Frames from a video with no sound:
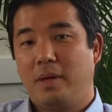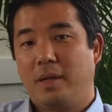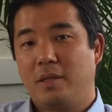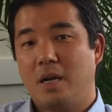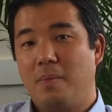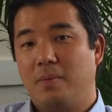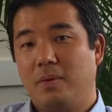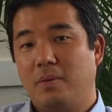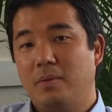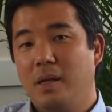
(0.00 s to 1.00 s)
to bring a
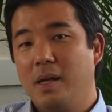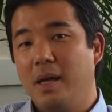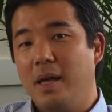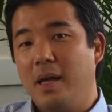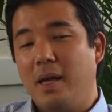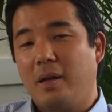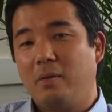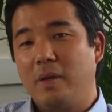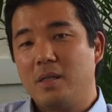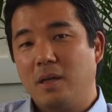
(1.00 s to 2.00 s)
chaperone, it
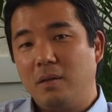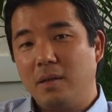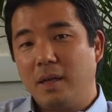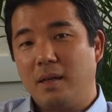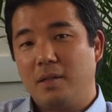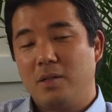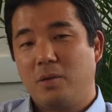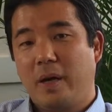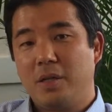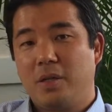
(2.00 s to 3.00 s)
could result in a
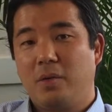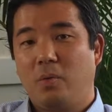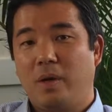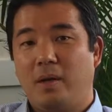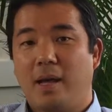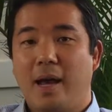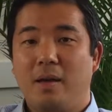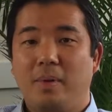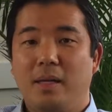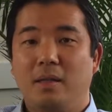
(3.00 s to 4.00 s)
situation where the
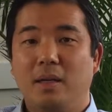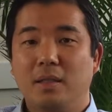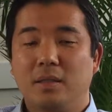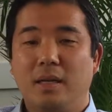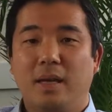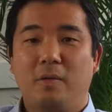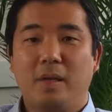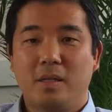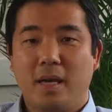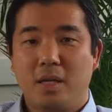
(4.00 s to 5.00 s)
IME does not get
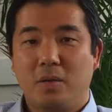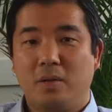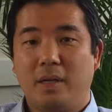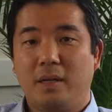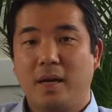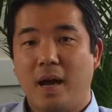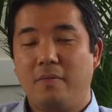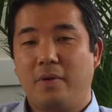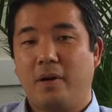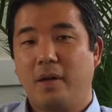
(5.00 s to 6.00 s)
rescheduled in
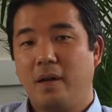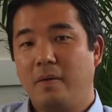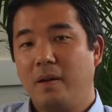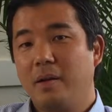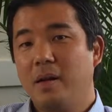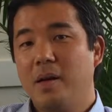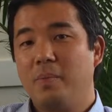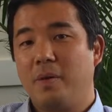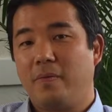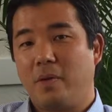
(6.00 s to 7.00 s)
time for a hearing
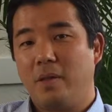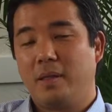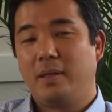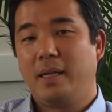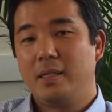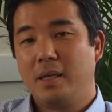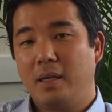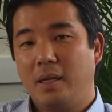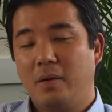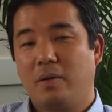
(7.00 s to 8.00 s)
before the
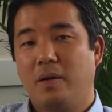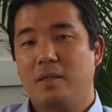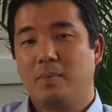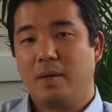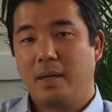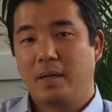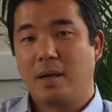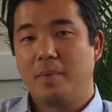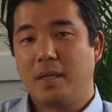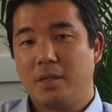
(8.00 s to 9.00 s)
DCD, or Disability
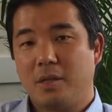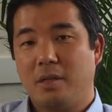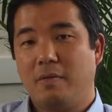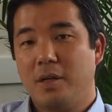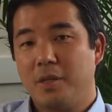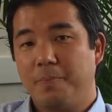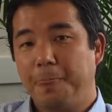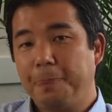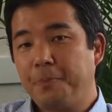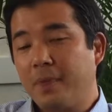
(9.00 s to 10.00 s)
Compensation Division.